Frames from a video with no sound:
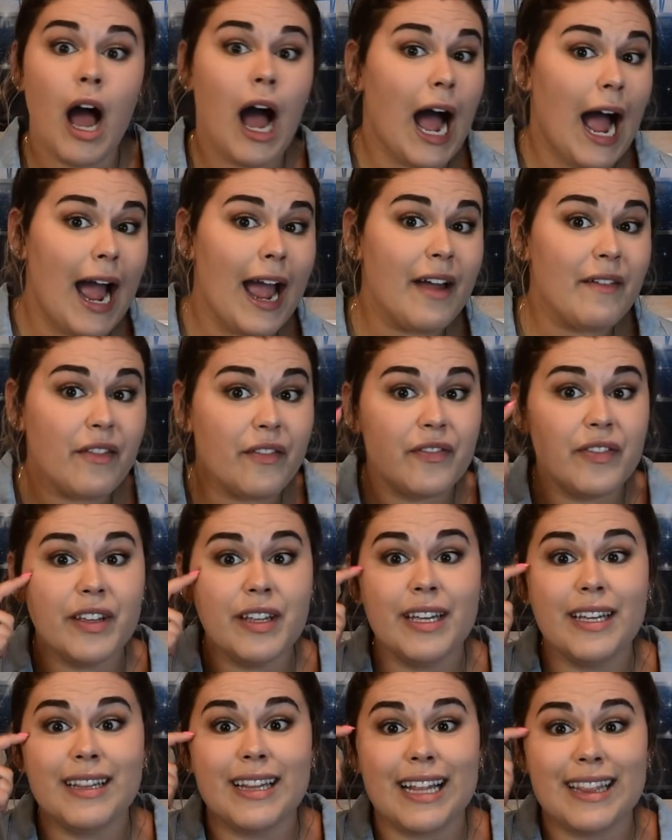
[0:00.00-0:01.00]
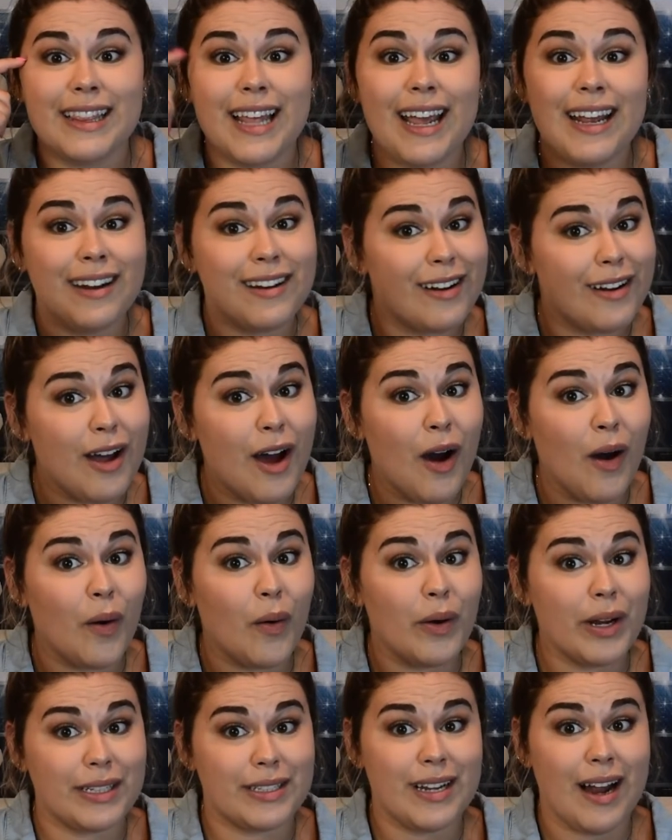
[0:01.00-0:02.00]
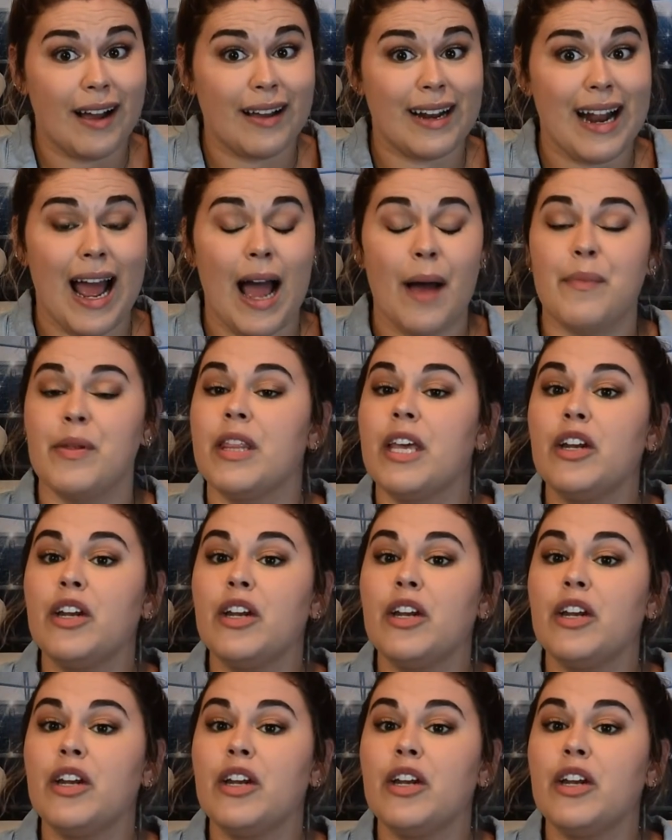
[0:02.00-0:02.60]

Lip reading: I have a feeling that they know it's not going to happen.